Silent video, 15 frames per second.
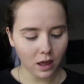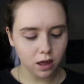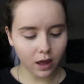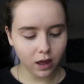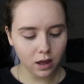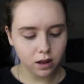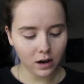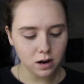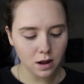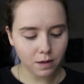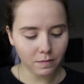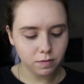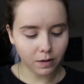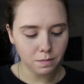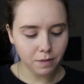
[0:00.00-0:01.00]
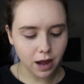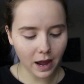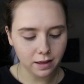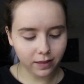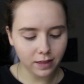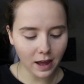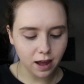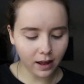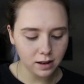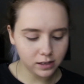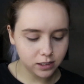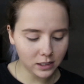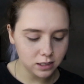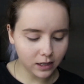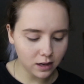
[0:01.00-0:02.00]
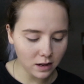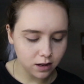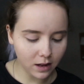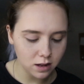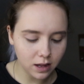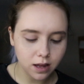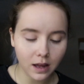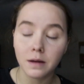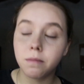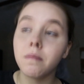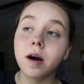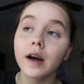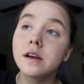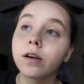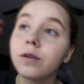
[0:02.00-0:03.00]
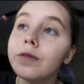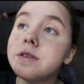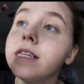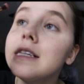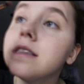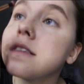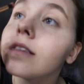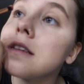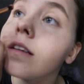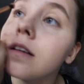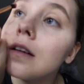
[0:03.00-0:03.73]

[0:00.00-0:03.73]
And I'm gonna pack that in my crease.